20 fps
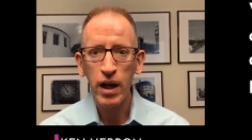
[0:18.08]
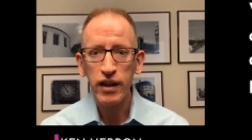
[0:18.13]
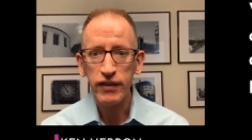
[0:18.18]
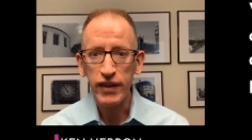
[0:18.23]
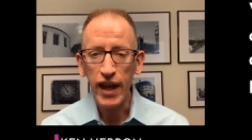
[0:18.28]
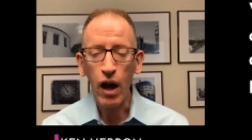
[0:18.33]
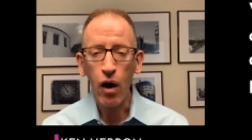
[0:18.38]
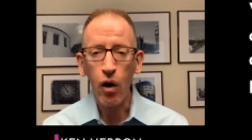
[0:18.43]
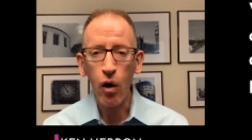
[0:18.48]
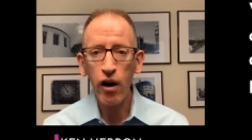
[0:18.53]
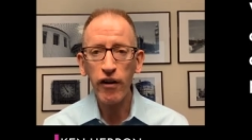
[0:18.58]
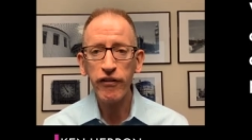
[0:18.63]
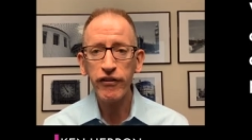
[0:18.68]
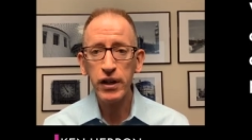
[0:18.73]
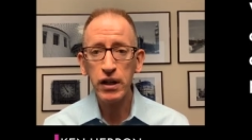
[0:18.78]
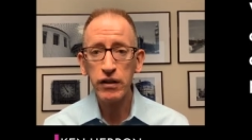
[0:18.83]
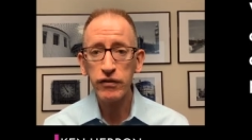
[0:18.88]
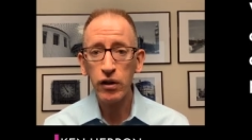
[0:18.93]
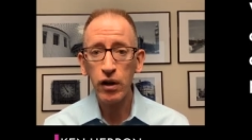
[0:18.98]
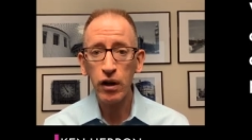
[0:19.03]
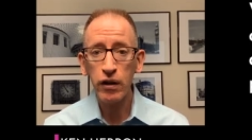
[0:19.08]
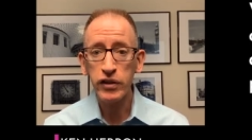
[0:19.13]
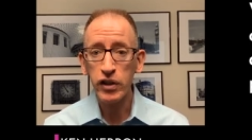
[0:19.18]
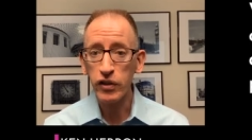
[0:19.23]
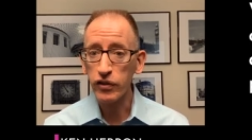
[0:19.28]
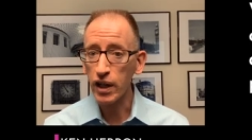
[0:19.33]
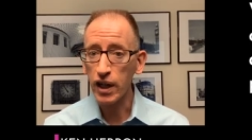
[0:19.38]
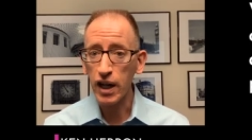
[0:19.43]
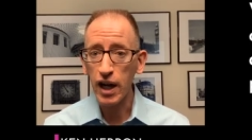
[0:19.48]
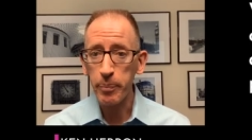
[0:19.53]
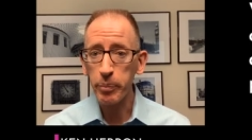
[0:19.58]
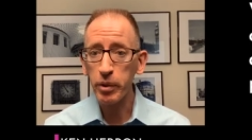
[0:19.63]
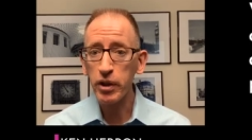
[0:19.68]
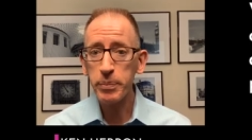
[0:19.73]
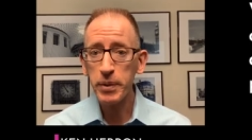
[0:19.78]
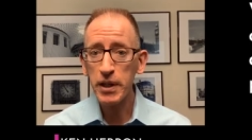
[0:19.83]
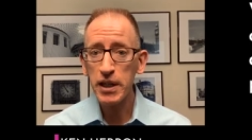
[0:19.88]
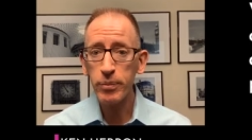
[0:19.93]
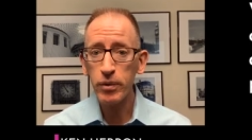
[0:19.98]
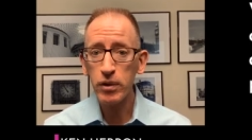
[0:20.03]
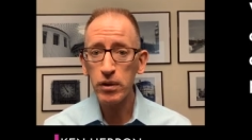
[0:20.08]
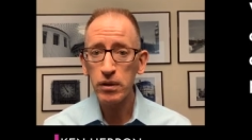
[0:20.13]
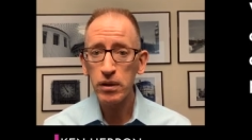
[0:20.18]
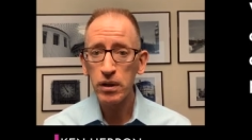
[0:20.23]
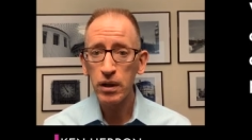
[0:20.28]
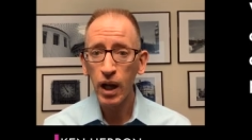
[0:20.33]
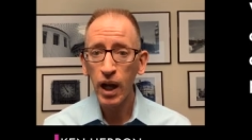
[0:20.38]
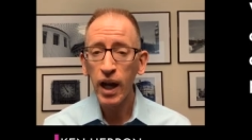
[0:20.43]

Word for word: They often involve just a couple of people,